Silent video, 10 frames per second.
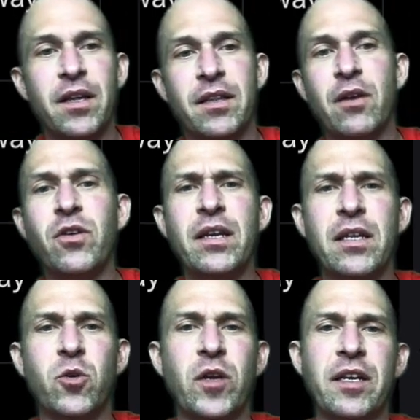They don't get
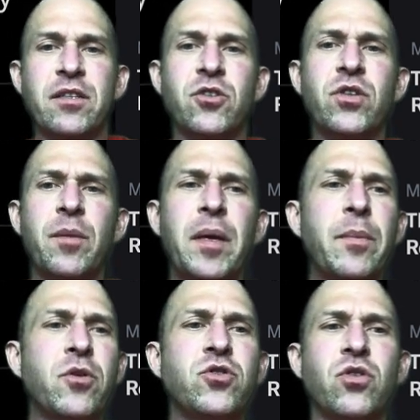liquidated. Do you think people
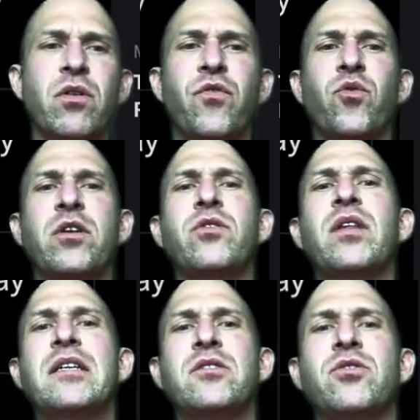who sold at
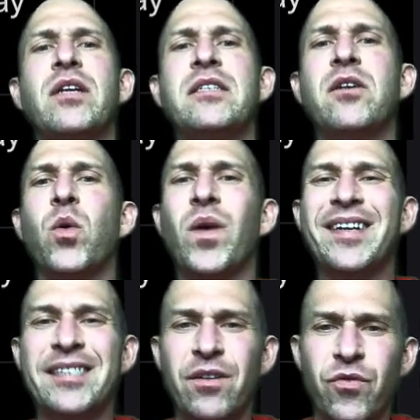42,000 two days ago wanted
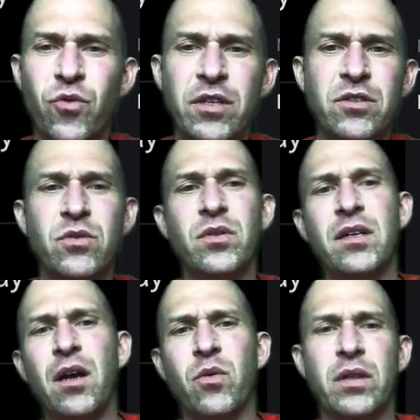to sell at 42?
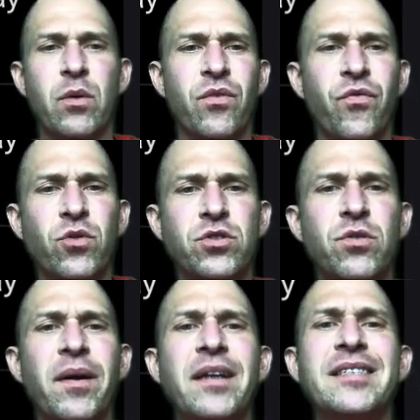No, they were forced to
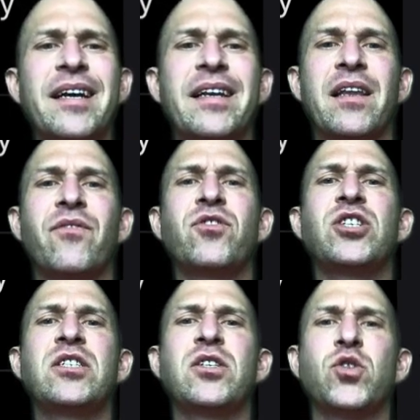by design. Leverage
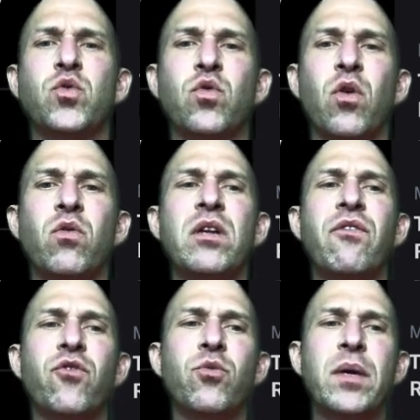is a tool only
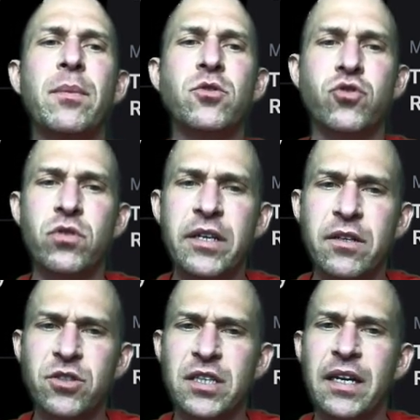few people truly
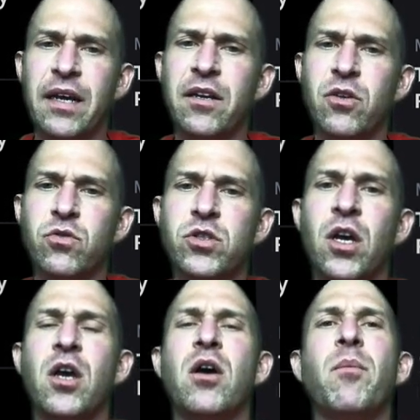understand how to use.
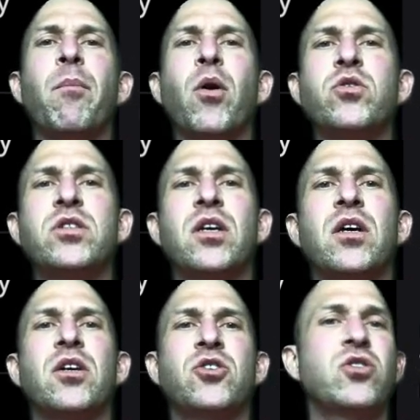Most
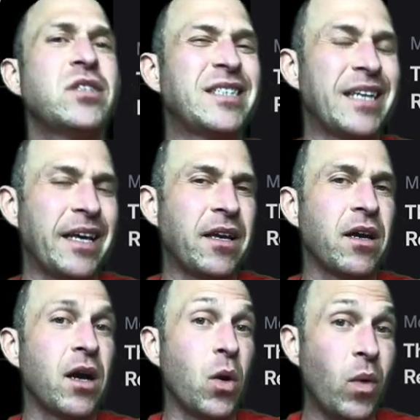should stay
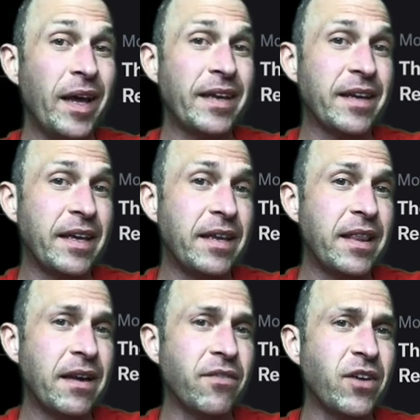away. Heed
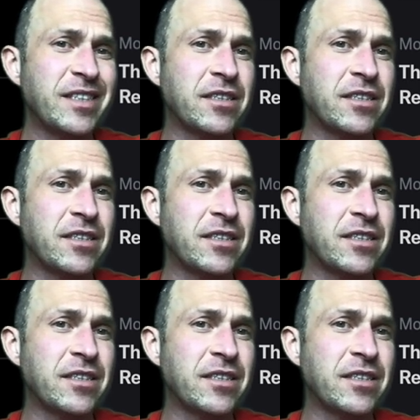that advice.